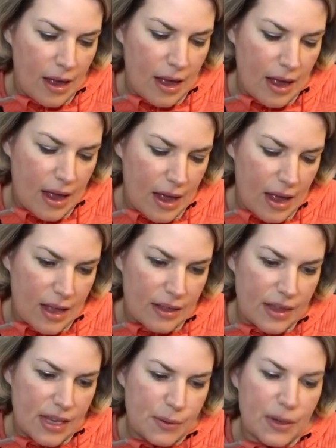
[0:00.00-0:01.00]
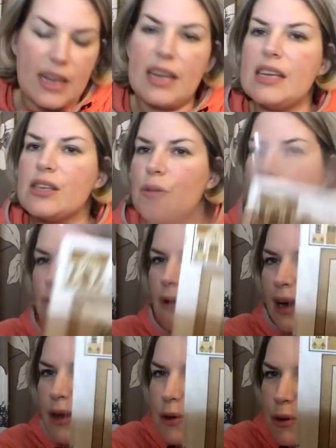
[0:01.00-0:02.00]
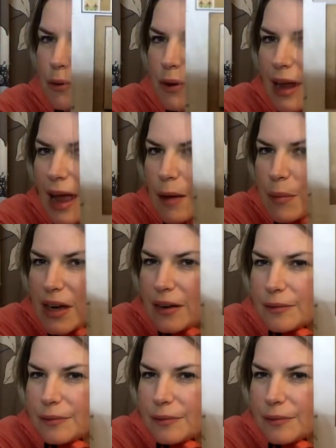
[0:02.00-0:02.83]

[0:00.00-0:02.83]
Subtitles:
And this one is Raccoon Cabin,